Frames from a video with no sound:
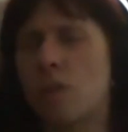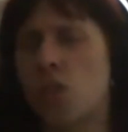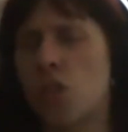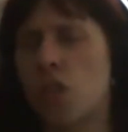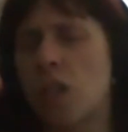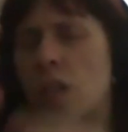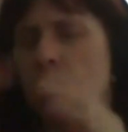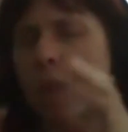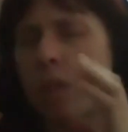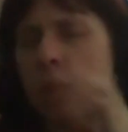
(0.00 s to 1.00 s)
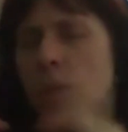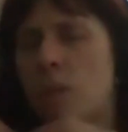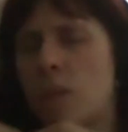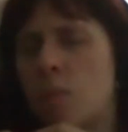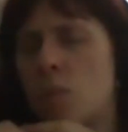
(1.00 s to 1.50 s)
shaped and the way
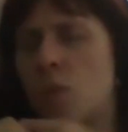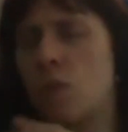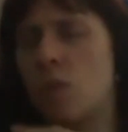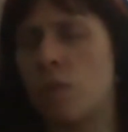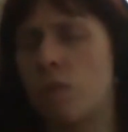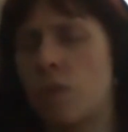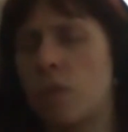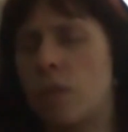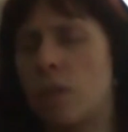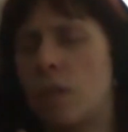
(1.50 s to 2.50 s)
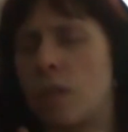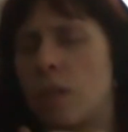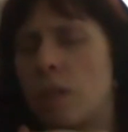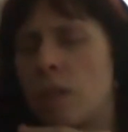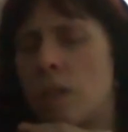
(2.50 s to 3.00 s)
they move
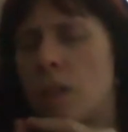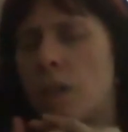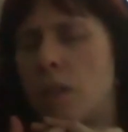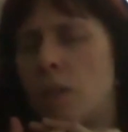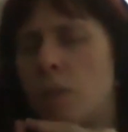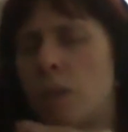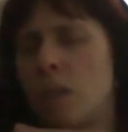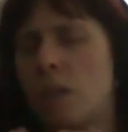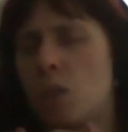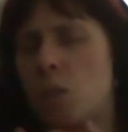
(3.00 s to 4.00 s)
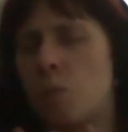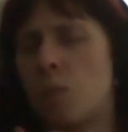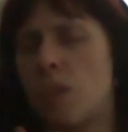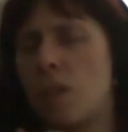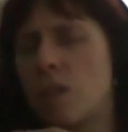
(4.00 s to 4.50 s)
and the way that he
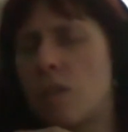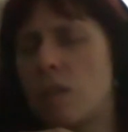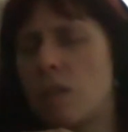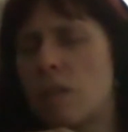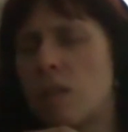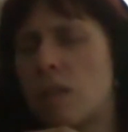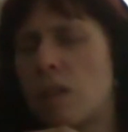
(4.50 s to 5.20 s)
speaks.